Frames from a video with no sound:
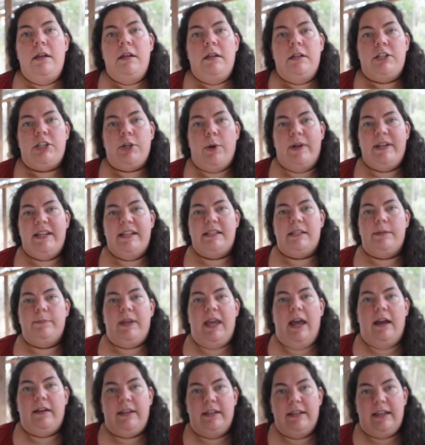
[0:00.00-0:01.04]
So I did some
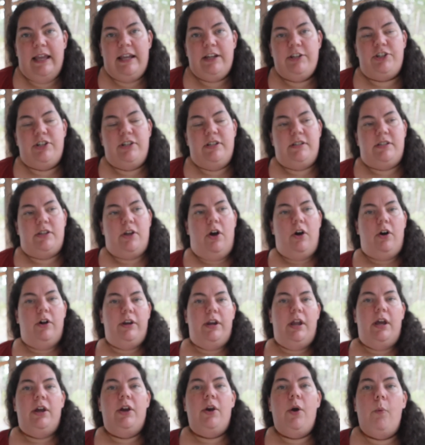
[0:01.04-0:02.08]
calculations
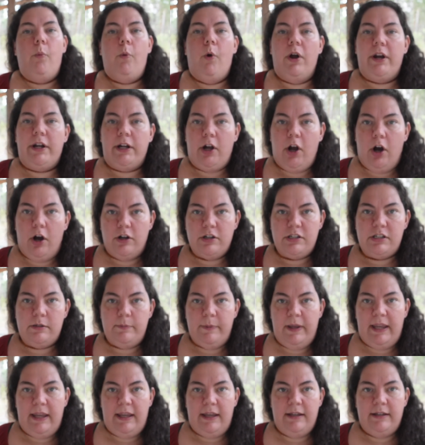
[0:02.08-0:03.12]
on what it cost
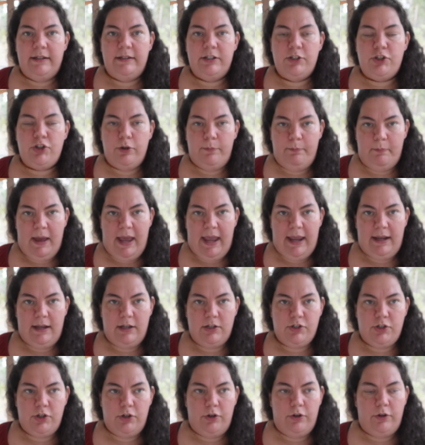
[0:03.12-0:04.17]
me to
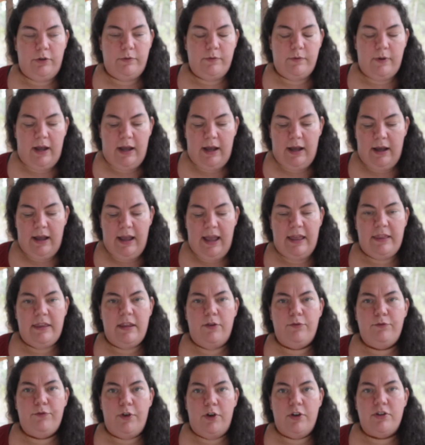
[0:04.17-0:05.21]
make too, and
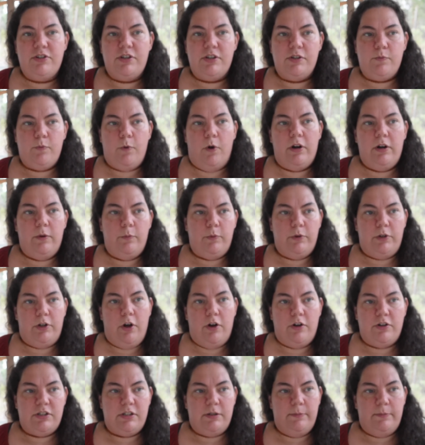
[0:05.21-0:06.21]
then versus what it would cost